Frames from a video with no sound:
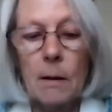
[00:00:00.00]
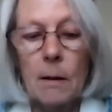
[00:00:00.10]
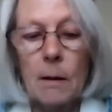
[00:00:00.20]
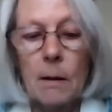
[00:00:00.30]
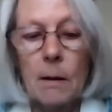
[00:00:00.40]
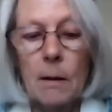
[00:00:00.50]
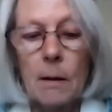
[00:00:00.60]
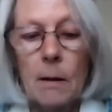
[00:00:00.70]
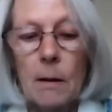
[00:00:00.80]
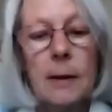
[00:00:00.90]
They have
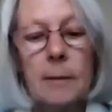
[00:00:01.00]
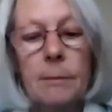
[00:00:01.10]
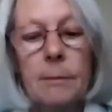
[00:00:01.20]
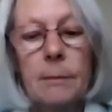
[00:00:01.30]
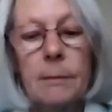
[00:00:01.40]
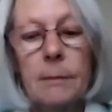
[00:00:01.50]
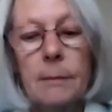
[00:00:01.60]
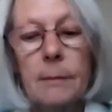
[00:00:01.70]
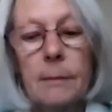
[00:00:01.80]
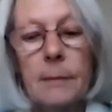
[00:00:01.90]
each other,
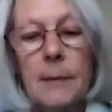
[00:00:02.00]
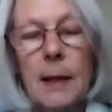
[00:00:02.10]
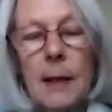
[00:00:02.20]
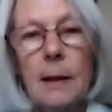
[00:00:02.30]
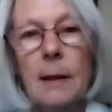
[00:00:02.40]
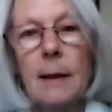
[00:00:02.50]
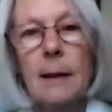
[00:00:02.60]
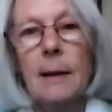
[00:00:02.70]
proto-Sangha,